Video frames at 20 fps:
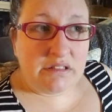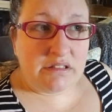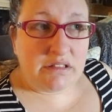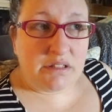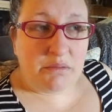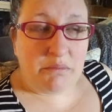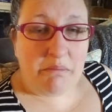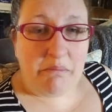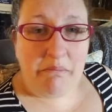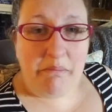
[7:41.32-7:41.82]

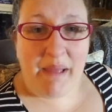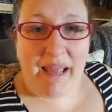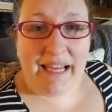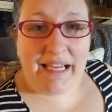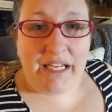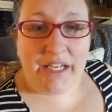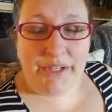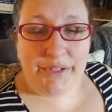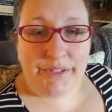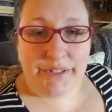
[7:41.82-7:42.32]

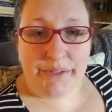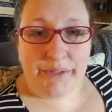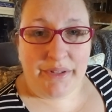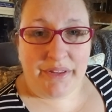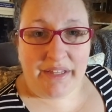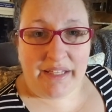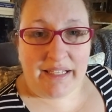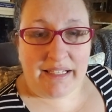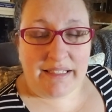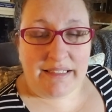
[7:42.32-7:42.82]
make you do
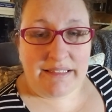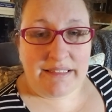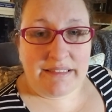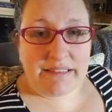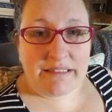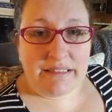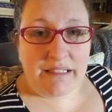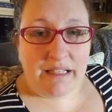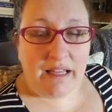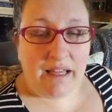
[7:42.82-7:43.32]

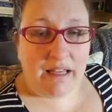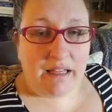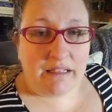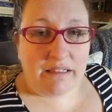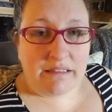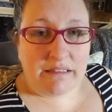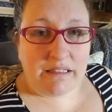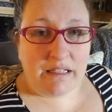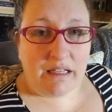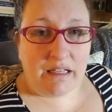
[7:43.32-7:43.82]
things.
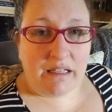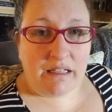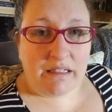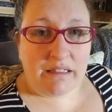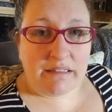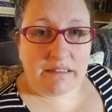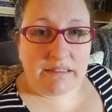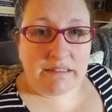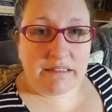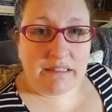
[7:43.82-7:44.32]
And
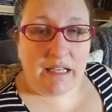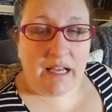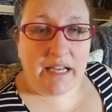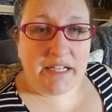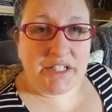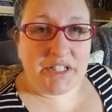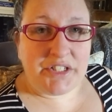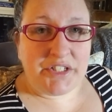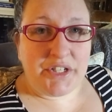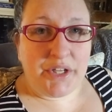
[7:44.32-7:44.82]
I
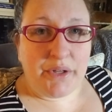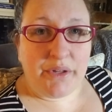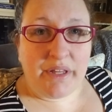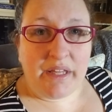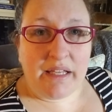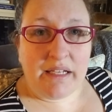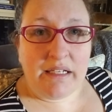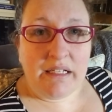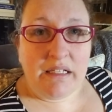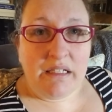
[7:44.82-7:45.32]
just know
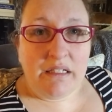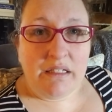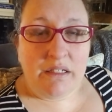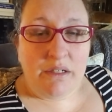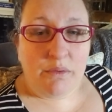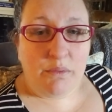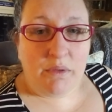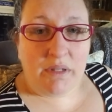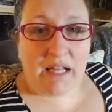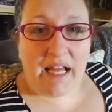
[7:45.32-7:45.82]
that,
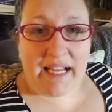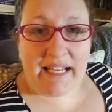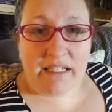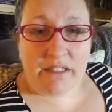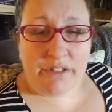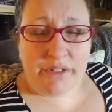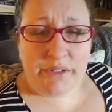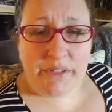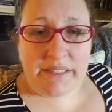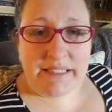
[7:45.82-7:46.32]
well, I
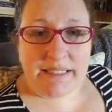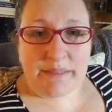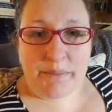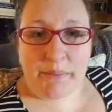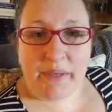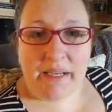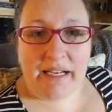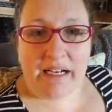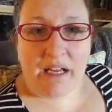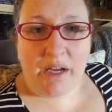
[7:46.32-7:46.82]
can lose some
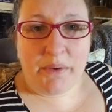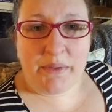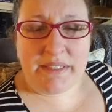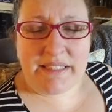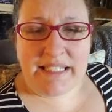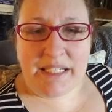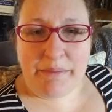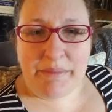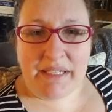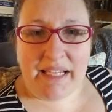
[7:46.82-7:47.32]
weight. I always
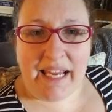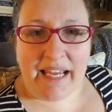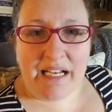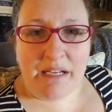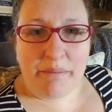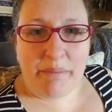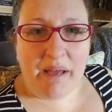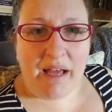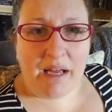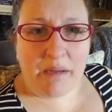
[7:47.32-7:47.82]
seem to gain
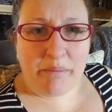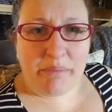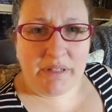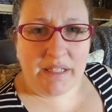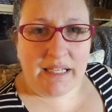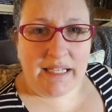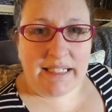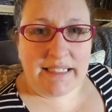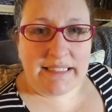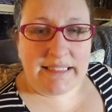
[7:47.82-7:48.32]
it back
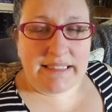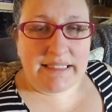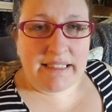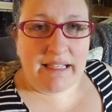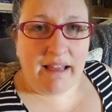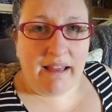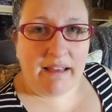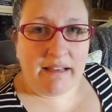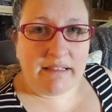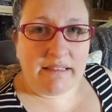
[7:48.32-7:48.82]
plus.
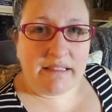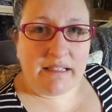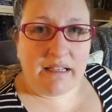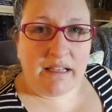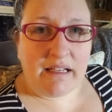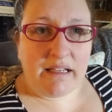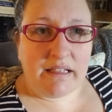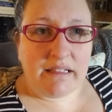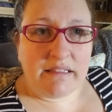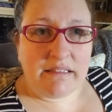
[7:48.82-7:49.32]
And
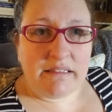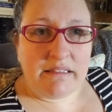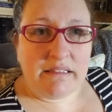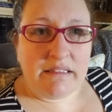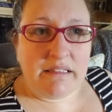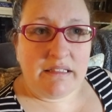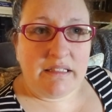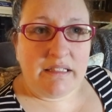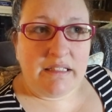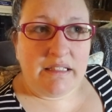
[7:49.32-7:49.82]

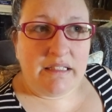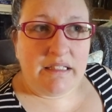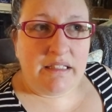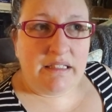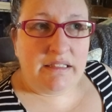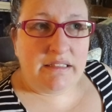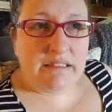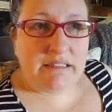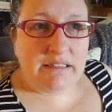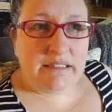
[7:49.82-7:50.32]

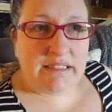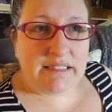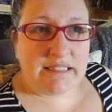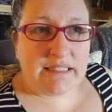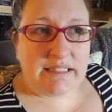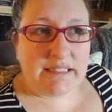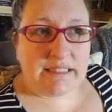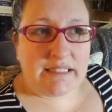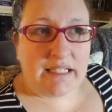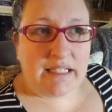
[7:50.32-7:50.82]
this
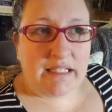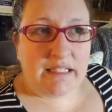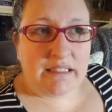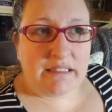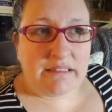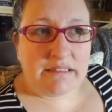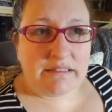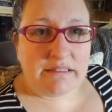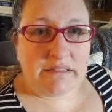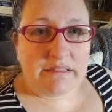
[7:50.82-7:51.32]
is a